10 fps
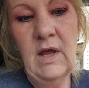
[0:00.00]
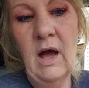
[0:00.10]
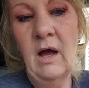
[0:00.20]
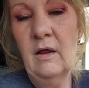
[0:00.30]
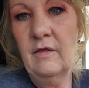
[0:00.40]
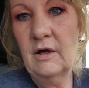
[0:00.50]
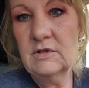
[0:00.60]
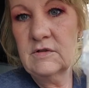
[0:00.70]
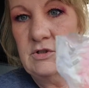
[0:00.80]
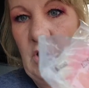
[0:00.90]
Yeah.
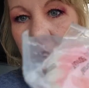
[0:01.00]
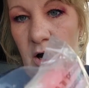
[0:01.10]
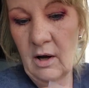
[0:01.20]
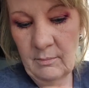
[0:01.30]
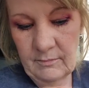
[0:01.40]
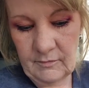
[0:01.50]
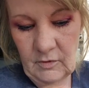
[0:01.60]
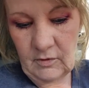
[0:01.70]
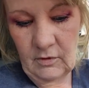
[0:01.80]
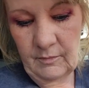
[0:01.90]
There's the top. Oh,